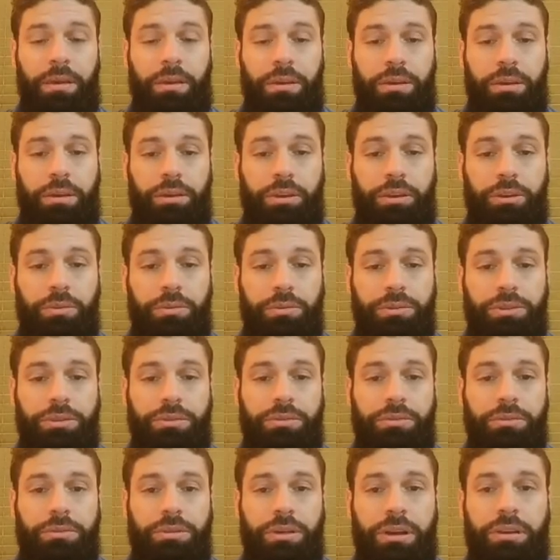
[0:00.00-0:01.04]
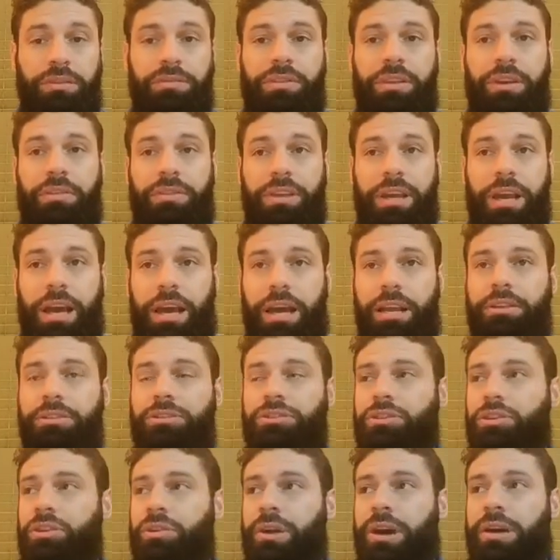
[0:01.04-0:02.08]
use of the ad. So
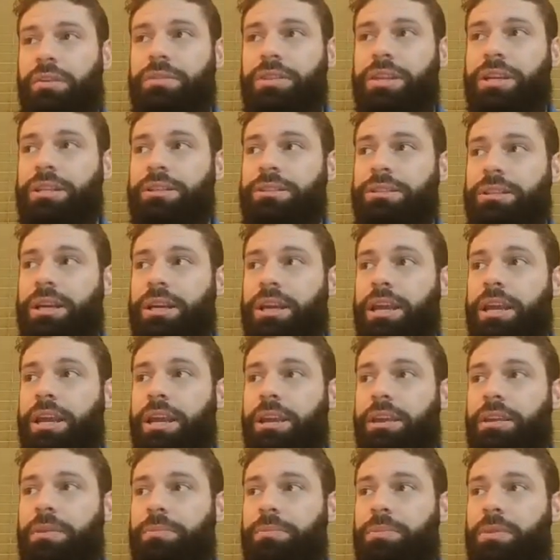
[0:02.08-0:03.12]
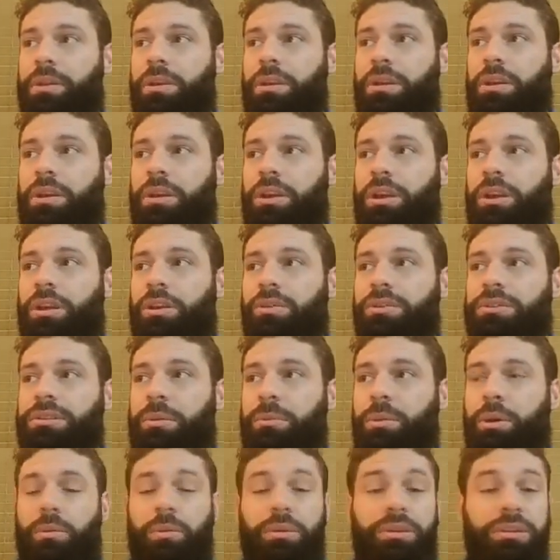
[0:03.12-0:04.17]
you'd have things like,
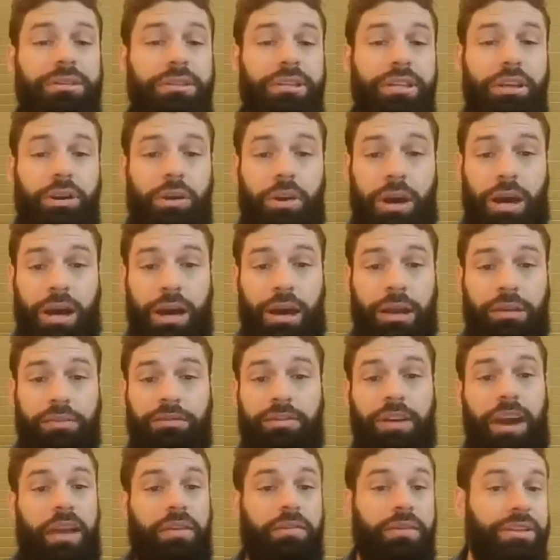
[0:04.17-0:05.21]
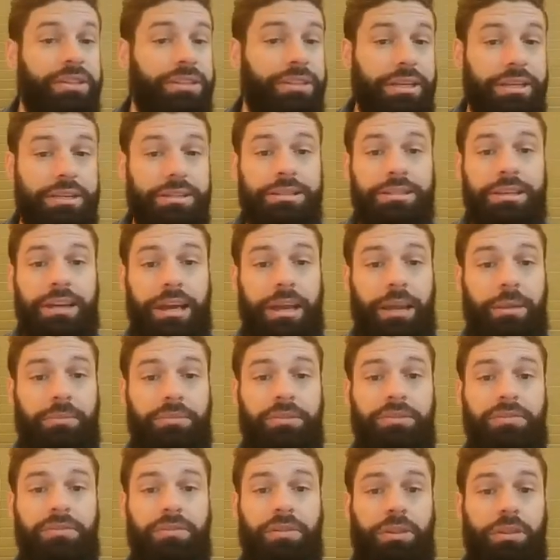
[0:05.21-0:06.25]
someone will see your ad 5 and 6 times
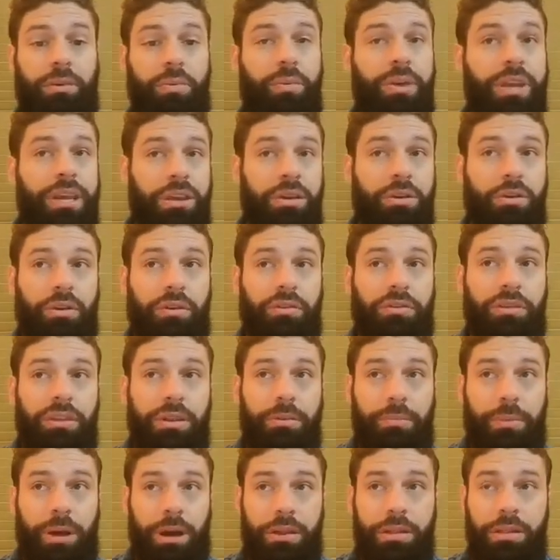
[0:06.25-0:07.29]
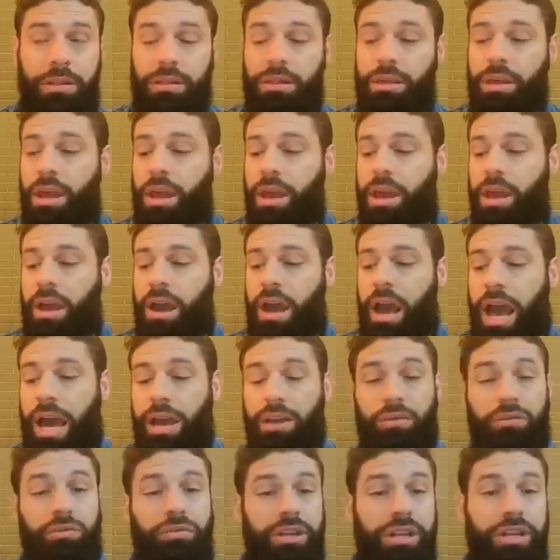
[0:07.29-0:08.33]
for the week or for the month, and
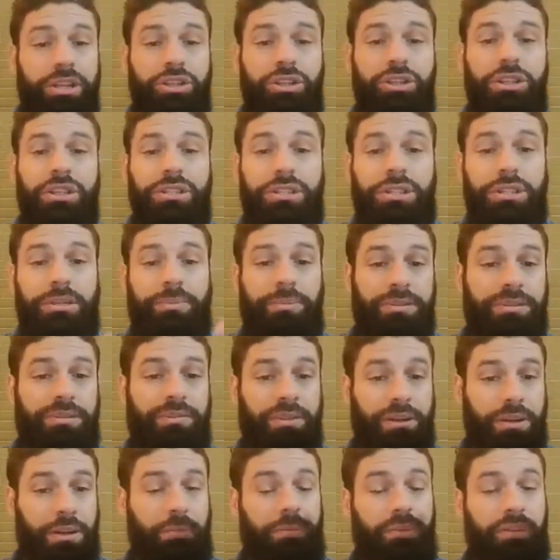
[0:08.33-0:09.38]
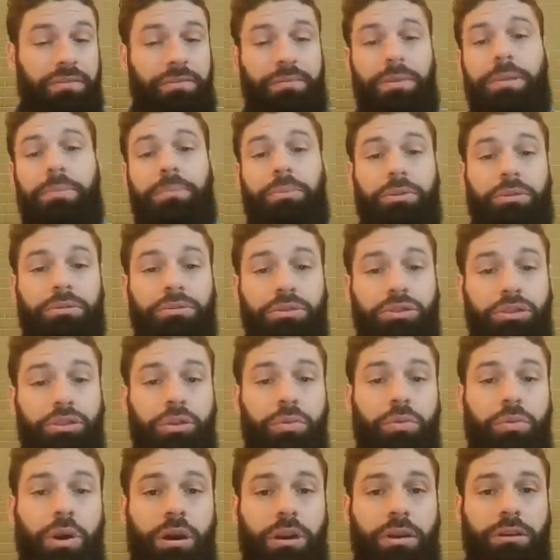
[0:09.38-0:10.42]
reach is the specific number of people. So you
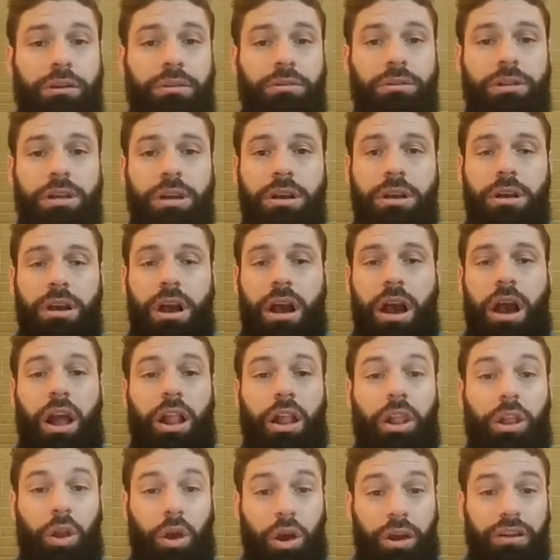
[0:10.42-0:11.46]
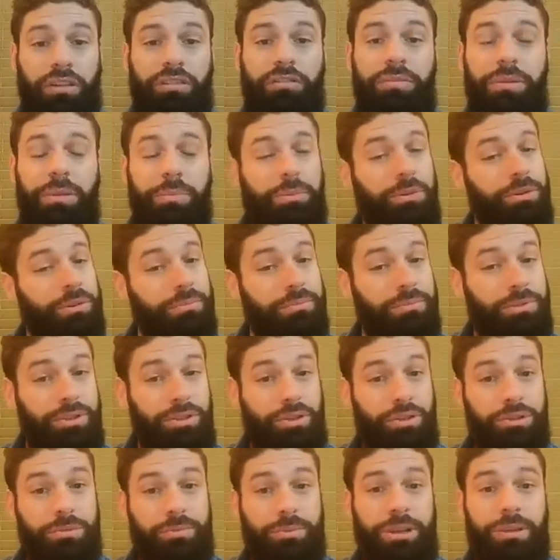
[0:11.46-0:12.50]
want a lot of people,
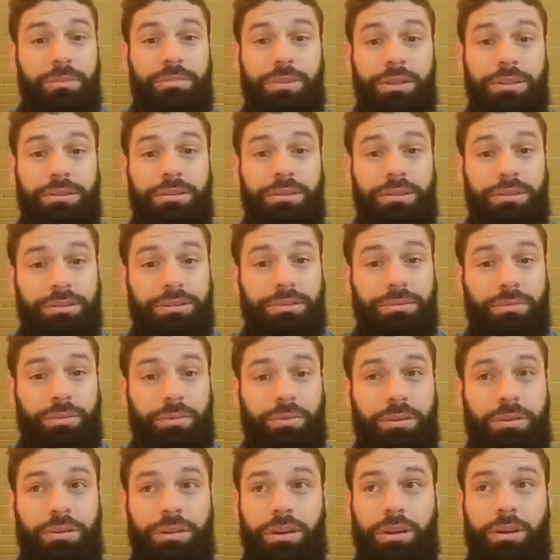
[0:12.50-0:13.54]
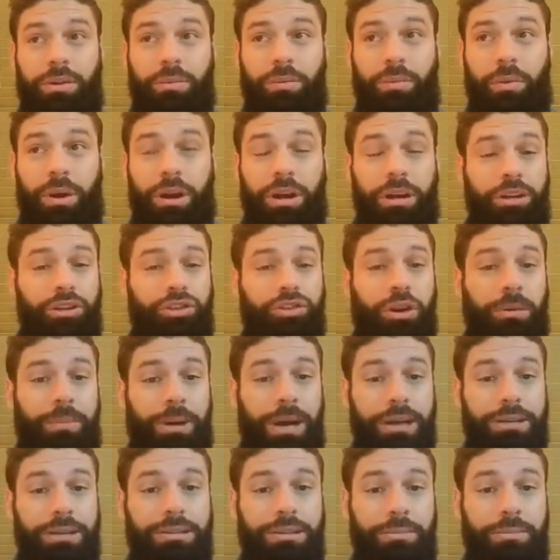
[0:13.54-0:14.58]
excuse me, this is, one of the
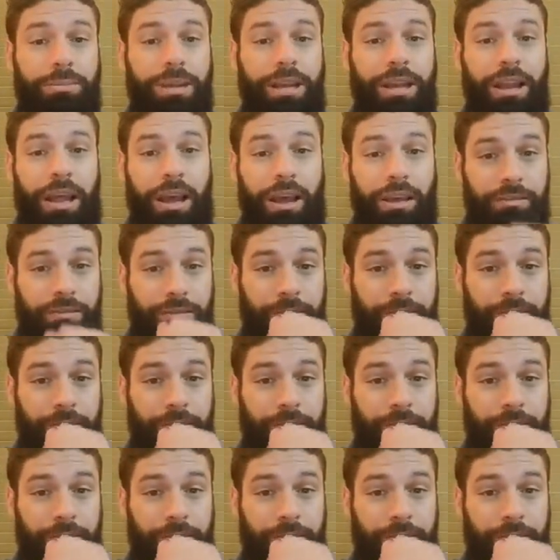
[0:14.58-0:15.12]
drawbacks to being live,